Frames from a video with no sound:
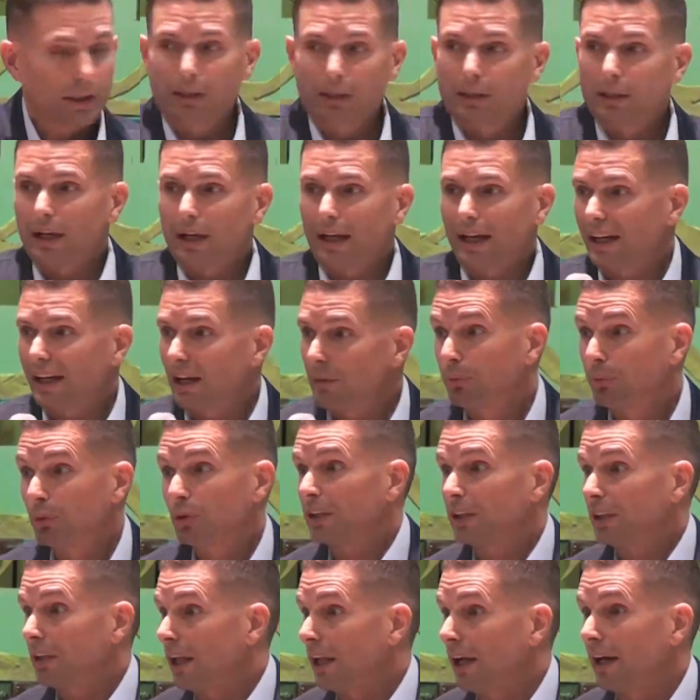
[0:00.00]
I got
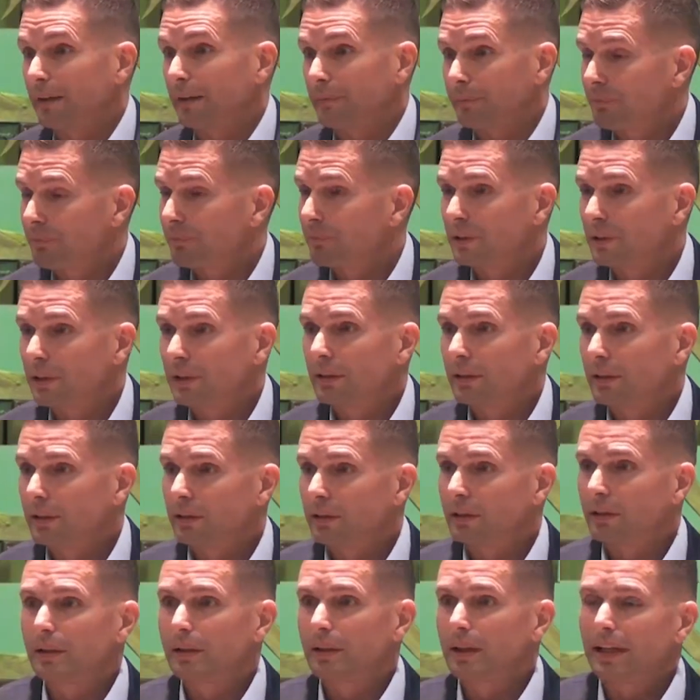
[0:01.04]
bullied a lot.
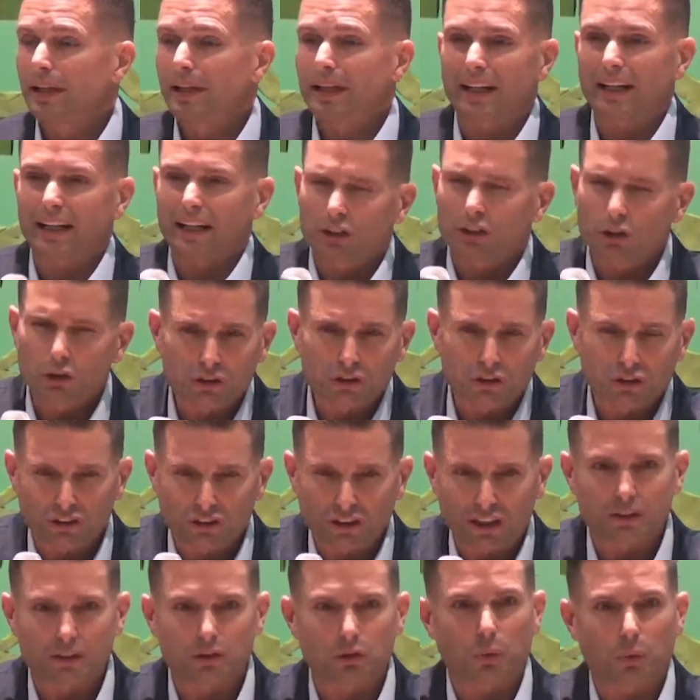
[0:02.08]
And I couldn't
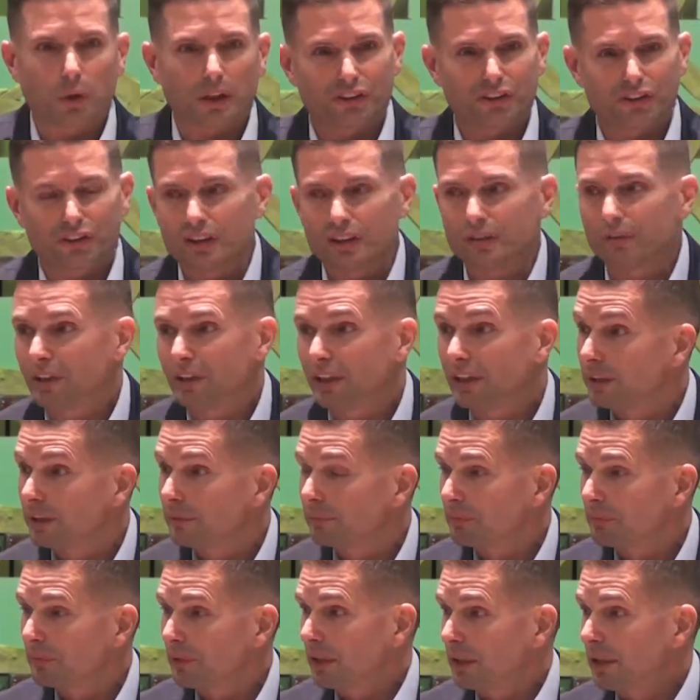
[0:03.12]
stand to watch TV
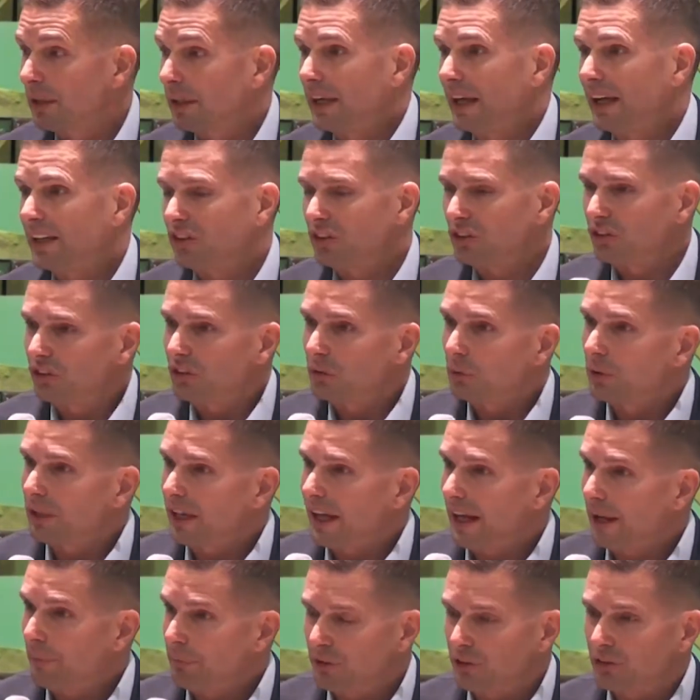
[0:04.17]
and to see what
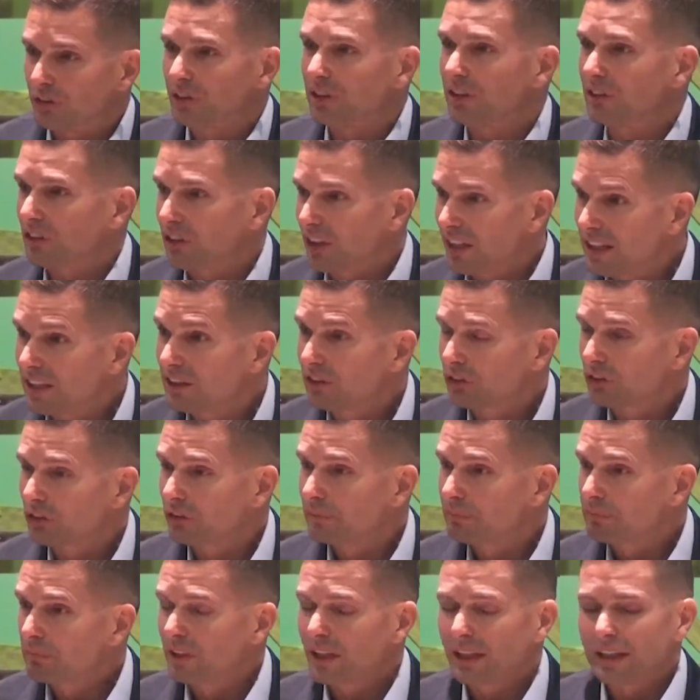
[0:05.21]
happens to these kids
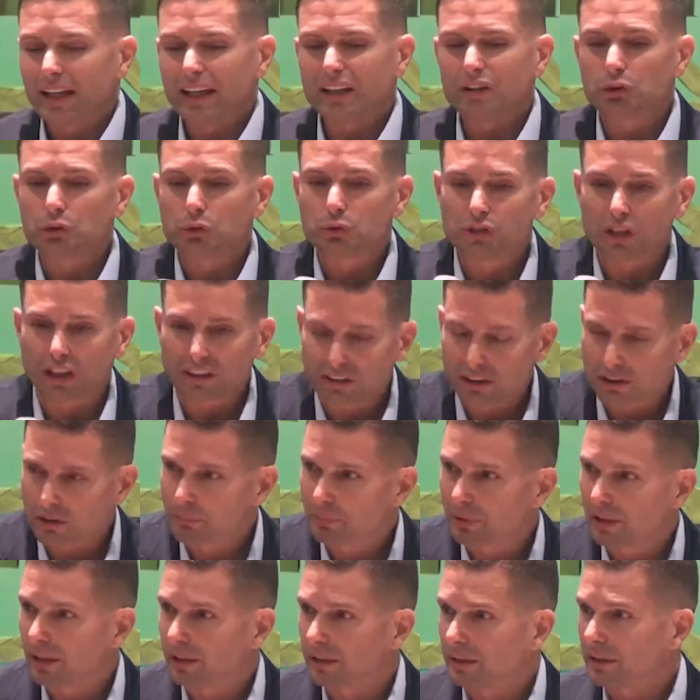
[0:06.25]
and do nothing
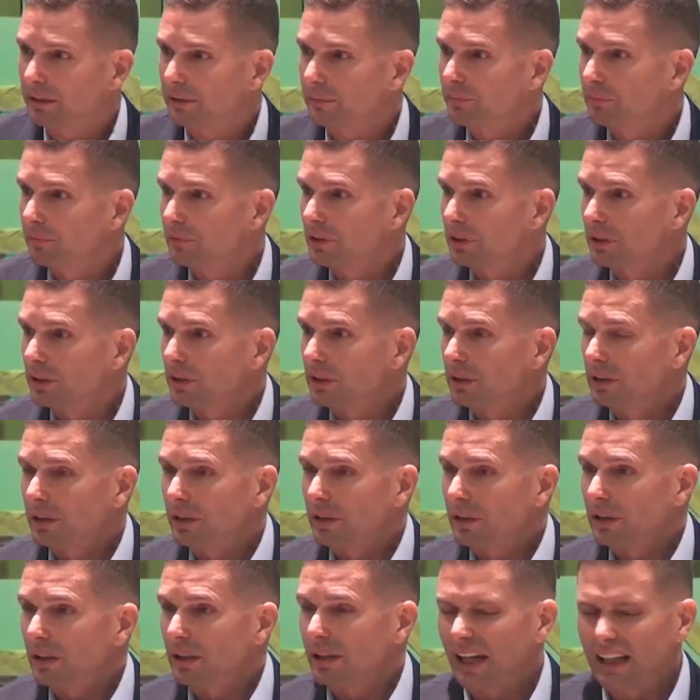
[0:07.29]
about it.
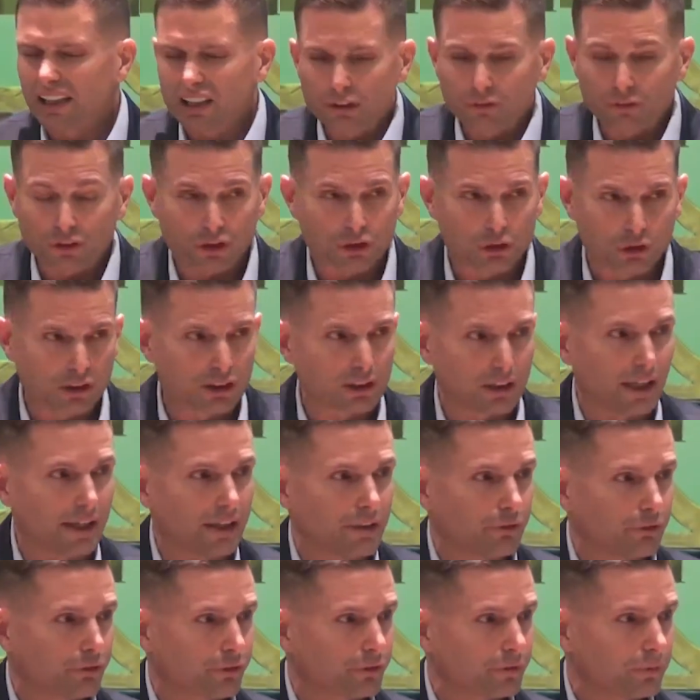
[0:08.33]
And I live a good life.